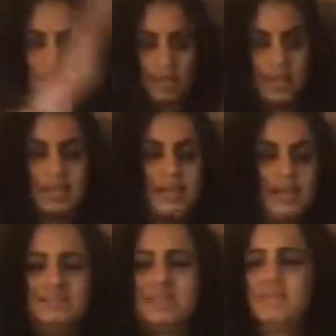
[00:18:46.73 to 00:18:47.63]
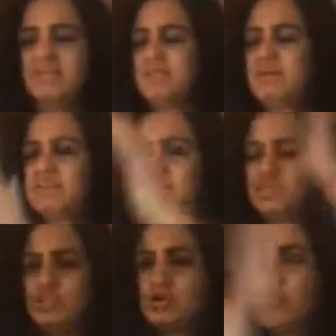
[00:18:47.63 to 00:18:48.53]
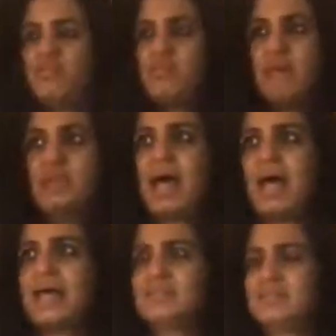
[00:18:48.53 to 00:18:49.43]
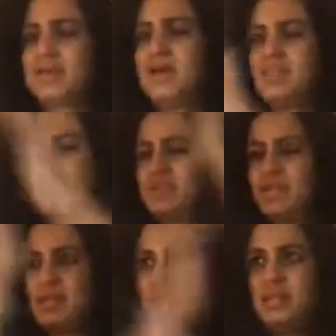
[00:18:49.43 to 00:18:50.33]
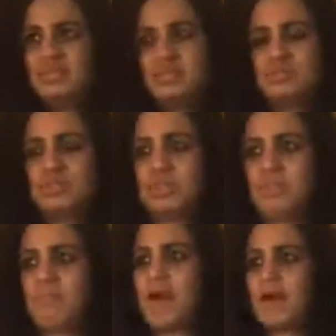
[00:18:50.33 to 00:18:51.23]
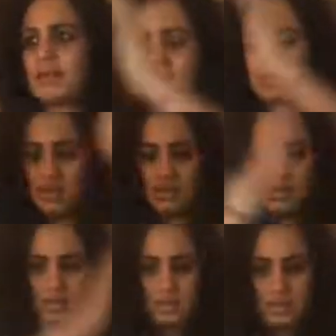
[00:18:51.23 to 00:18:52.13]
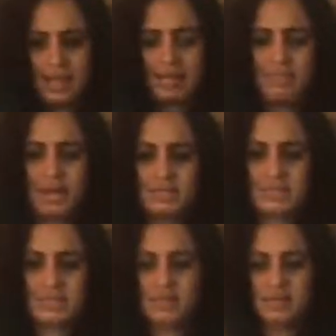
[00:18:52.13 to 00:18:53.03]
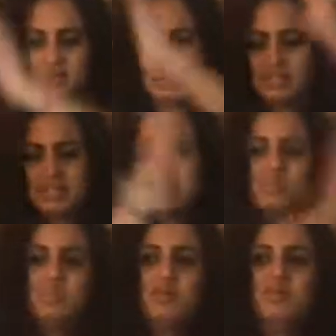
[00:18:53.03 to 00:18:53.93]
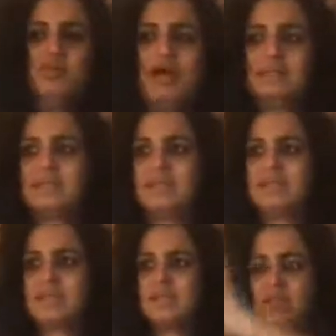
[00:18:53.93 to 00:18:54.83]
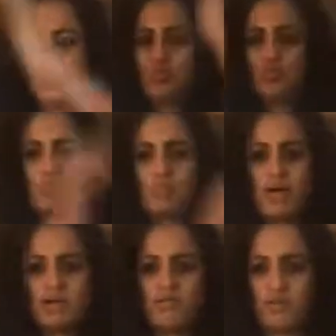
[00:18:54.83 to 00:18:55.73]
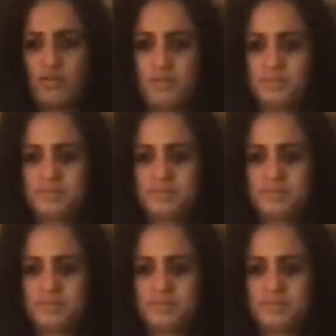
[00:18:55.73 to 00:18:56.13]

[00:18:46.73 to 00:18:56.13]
And that itself is meditation. Not everyone has the time or the inclination to sit on a mat and meditate, but these simple practices can make you more mindful.